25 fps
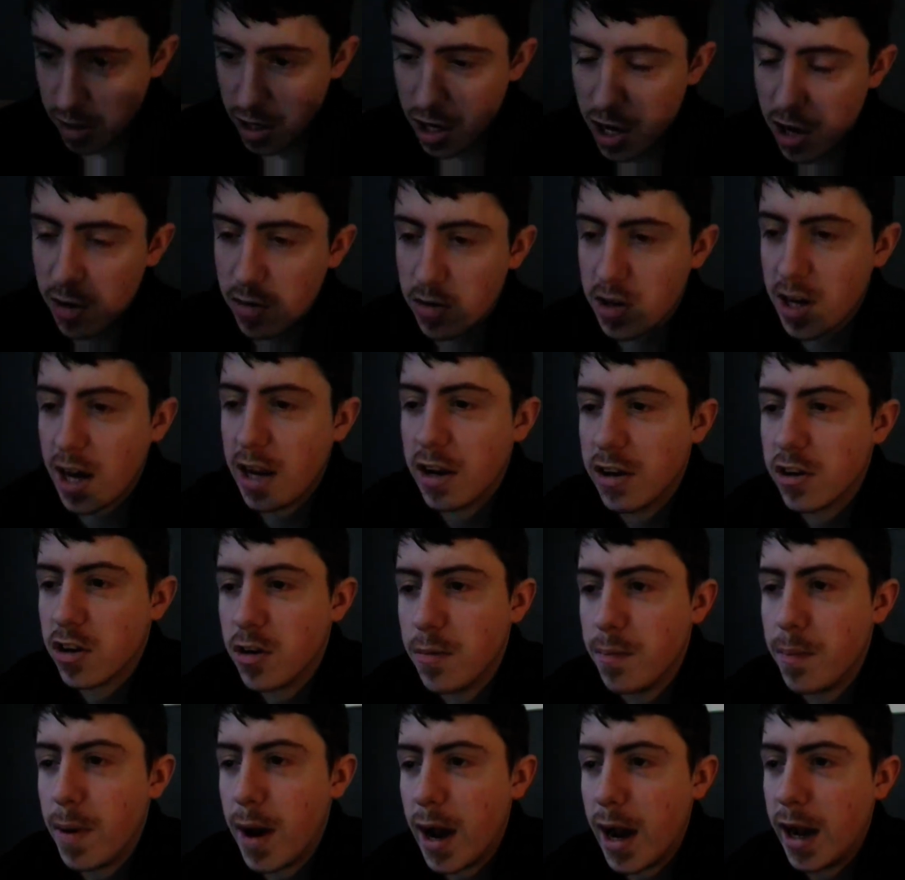you know, kind of
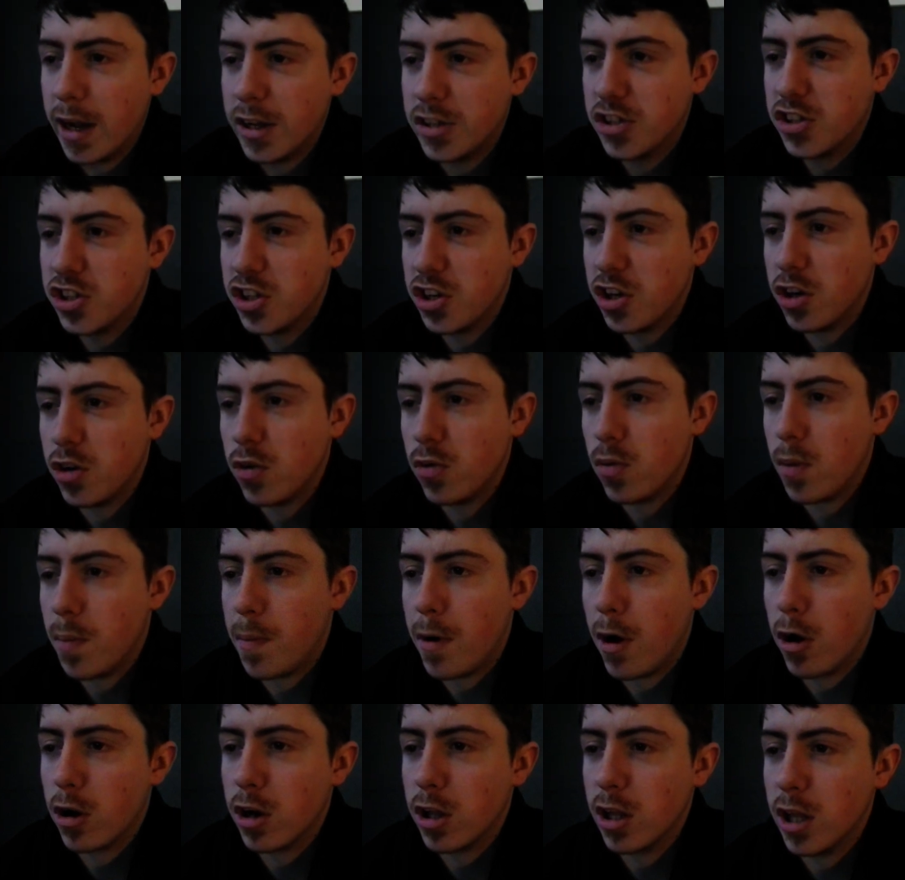goodbye to
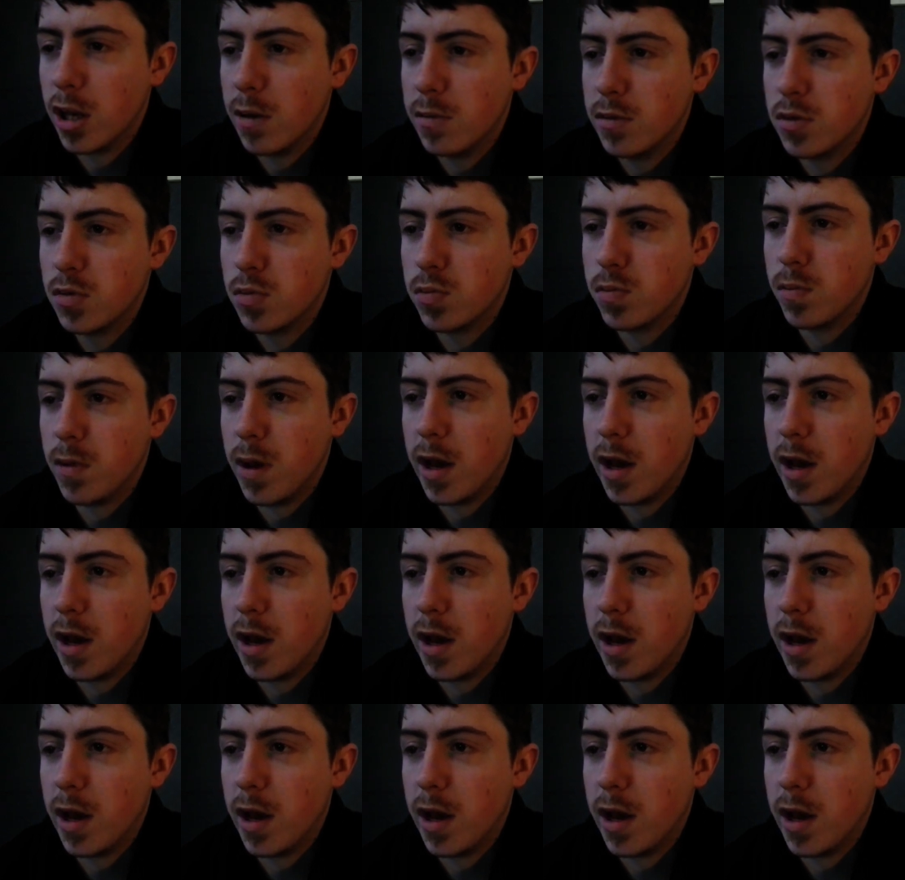Apocalypse.